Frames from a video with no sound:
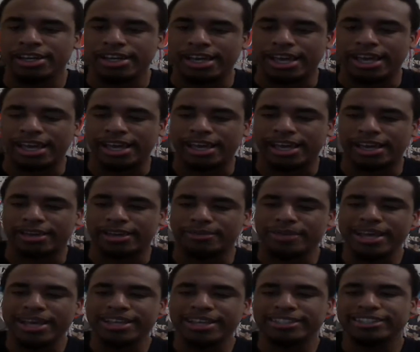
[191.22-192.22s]
And
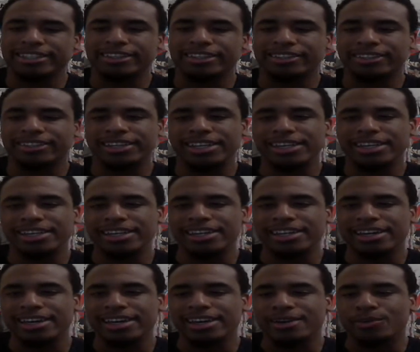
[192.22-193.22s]
basically,
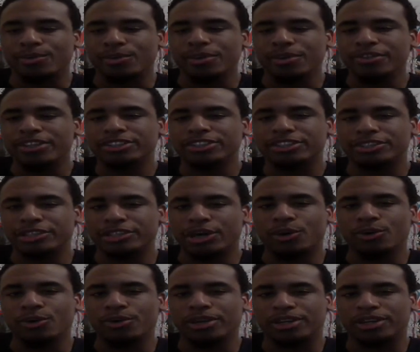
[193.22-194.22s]
one thing to
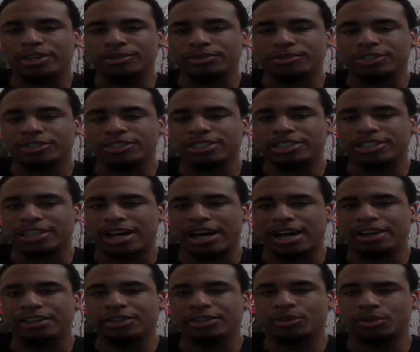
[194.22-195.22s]
note when it comes to this
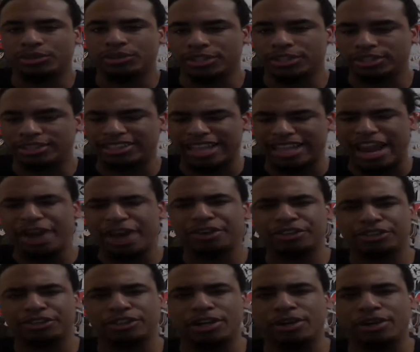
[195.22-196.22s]
island or this
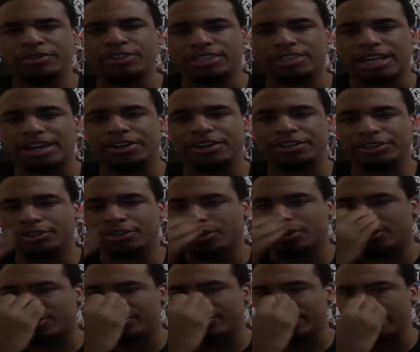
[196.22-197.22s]
area of this island that they're
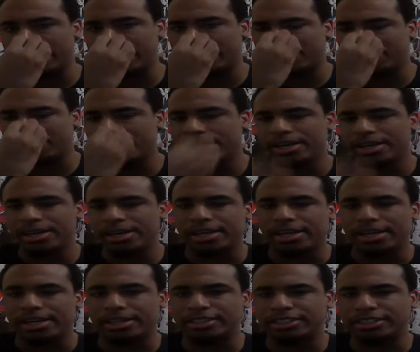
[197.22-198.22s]
on right now
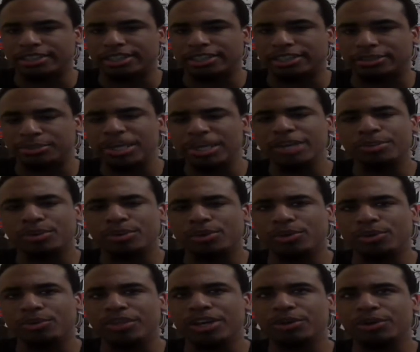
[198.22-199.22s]
is it's
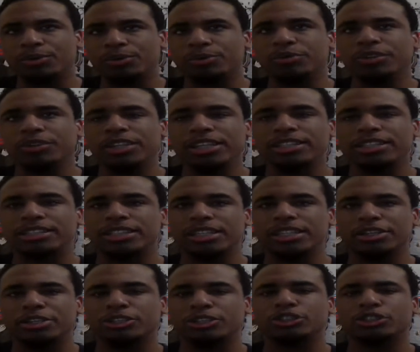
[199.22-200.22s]
people. They don't really
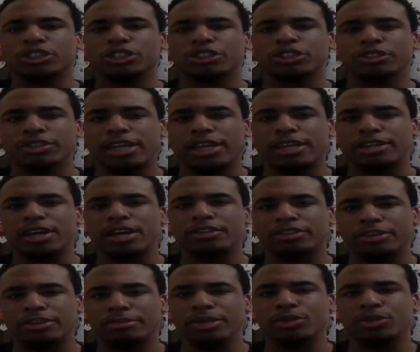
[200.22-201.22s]
seem concerned that Don
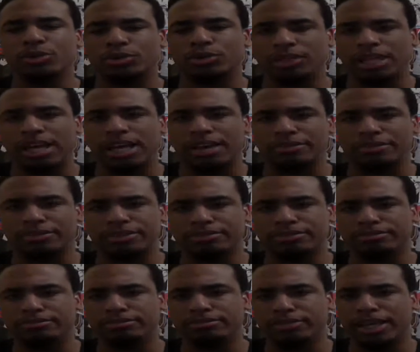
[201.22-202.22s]
Flamingo left.
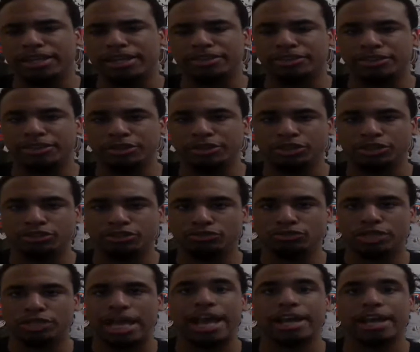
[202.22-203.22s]
Like, they're just
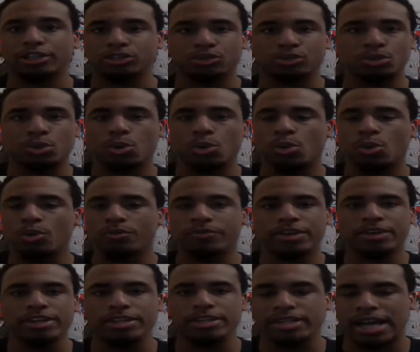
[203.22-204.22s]
casual,
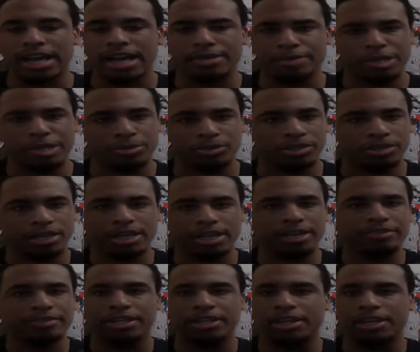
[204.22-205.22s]
fun time people. They're not
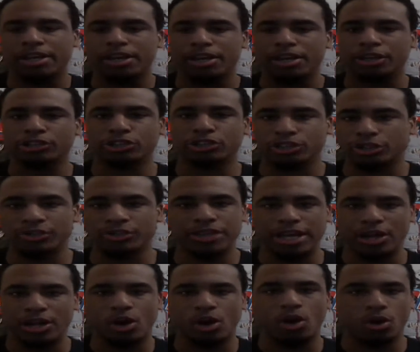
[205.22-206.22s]
even concerned
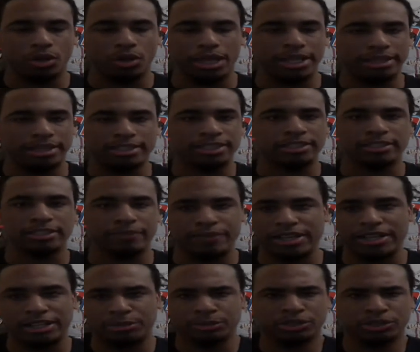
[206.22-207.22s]
at all. Like, this doesn't
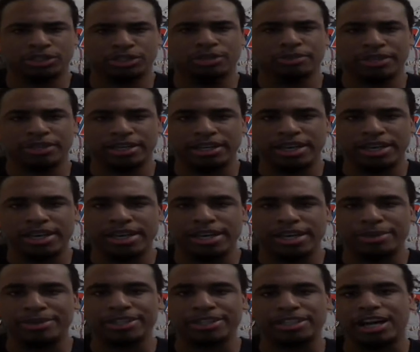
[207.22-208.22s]
affect them or something.
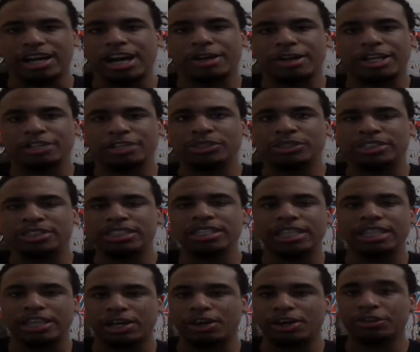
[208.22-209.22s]
But it's odd, because we've seen
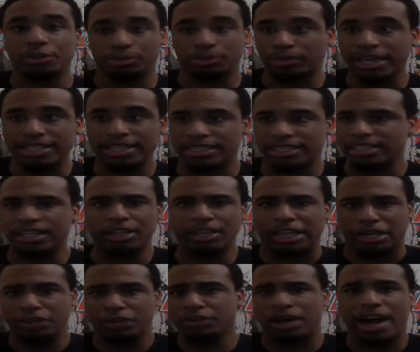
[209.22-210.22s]
like other places,
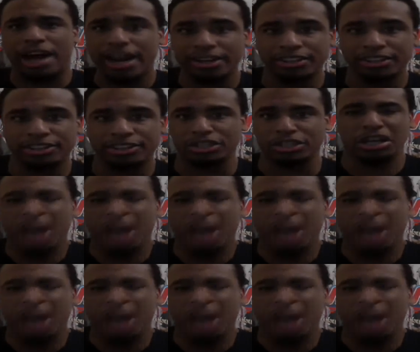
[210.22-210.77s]
like other islands, like,